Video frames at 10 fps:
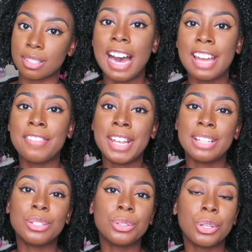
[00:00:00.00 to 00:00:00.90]
I've
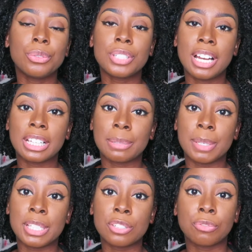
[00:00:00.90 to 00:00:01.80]
handled loan
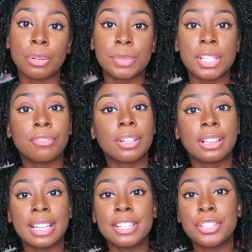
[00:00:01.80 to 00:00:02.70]
documents from different
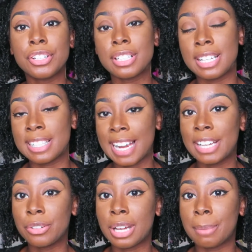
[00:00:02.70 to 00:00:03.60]
lenders and
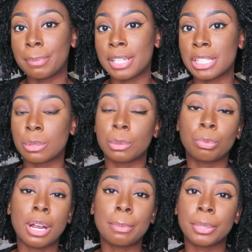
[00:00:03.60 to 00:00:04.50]
title companies with
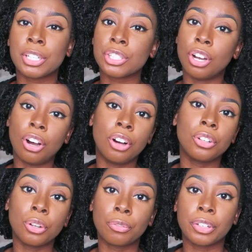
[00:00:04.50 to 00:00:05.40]
properties all
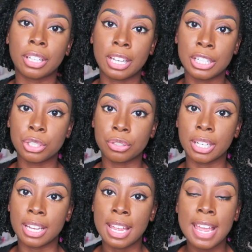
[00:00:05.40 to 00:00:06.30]
over the
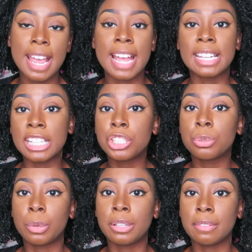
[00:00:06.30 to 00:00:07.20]
country, and each
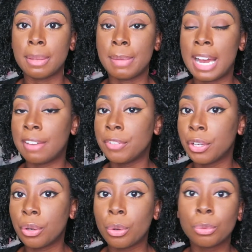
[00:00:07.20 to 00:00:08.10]
one of them have their
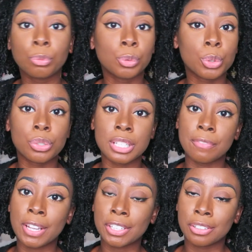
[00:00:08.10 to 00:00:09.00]
own rules and
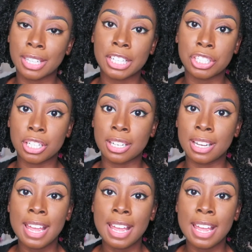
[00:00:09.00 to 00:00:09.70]
regulations,